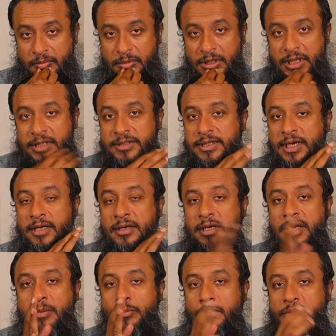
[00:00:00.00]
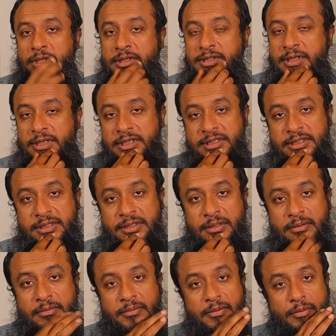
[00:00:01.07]
It is agreed upon that he is
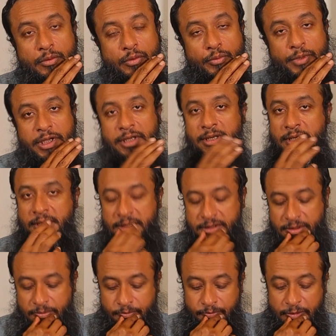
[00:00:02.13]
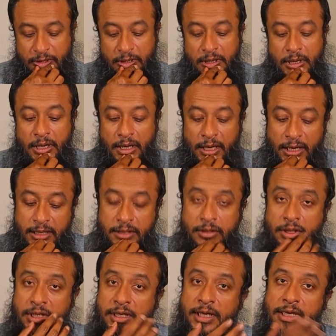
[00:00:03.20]
weak narrator. And
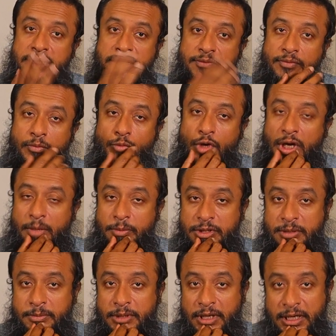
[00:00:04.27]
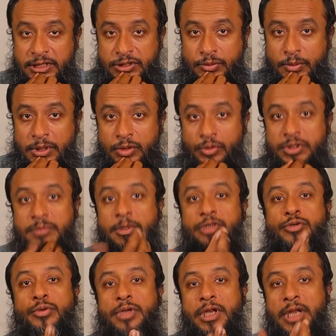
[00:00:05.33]
he narrated from Muhammad ibn al-Aswad, who is
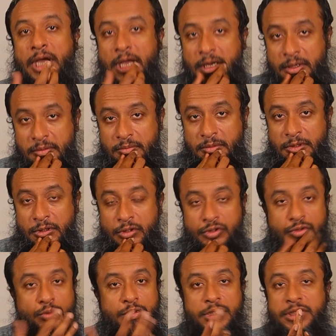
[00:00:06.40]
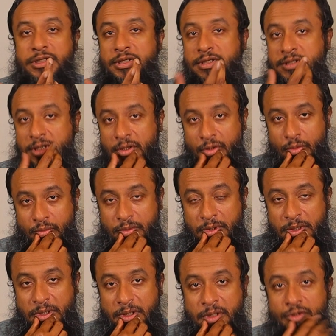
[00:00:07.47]
majhul al-hal, whose condition is unknown.
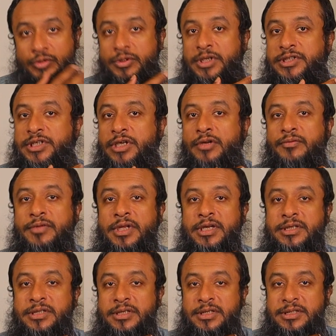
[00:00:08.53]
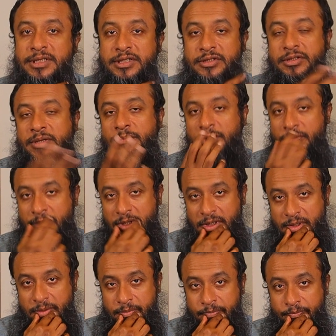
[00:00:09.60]
So the chain of narration is extremely weak.